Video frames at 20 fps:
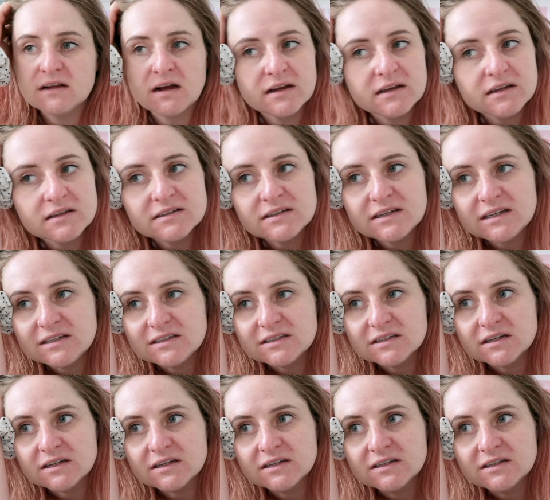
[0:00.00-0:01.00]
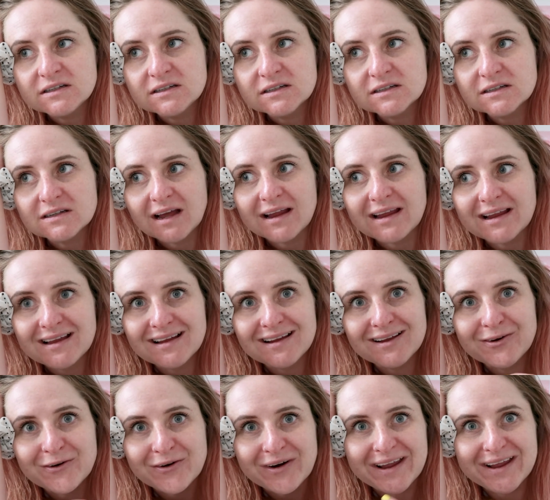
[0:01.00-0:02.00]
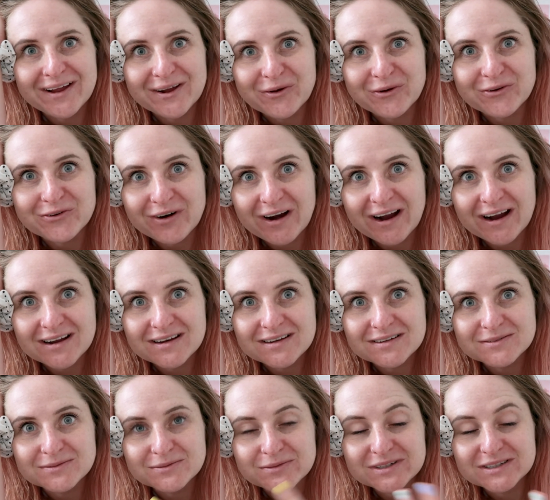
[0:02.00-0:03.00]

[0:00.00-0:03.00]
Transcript: I just need to like create a contract,